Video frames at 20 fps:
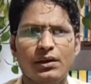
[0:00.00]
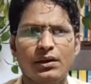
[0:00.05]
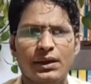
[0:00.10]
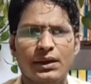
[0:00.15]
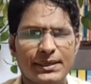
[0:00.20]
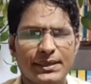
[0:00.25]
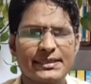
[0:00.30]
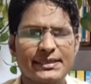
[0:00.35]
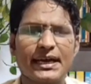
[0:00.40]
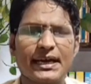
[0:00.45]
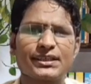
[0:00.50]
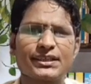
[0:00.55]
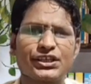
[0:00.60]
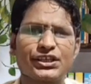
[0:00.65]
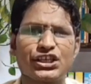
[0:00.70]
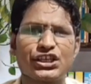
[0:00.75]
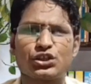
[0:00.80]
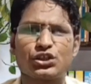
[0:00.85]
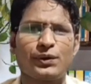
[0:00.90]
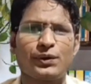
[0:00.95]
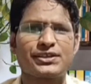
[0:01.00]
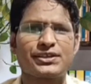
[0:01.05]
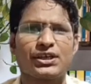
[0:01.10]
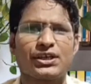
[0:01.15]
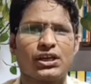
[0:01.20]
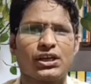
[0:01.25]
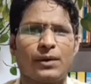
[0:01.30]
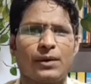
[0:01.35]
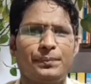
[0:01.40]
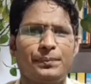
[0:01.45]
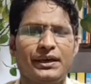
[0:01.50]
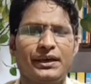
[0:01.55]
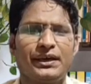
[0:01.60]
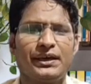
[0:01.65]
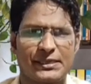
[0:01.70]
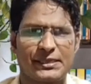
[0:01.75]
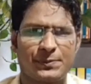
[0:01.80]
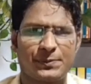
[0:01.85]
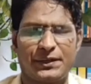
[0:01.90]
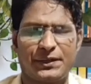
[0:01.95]
These are the situation of being
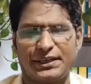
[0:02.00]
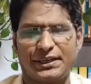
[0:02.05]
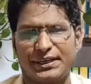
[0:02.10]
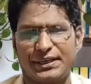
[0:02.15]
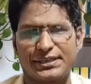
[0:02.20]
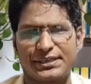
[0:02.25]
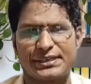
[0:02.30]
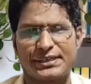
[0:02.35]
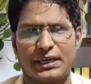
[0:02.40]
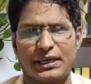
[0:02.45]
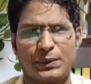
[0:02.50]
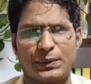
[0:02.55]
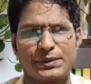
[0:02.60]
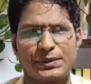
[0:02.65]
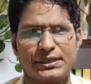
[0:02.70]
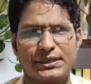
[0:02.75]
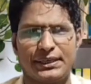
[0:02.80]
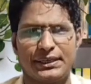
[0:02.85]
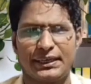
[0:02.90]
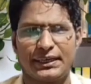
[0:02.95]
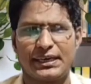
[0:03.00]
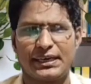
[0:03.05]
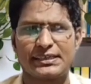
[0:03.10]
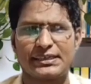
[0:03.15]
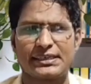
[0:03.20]
aspirated sounds in English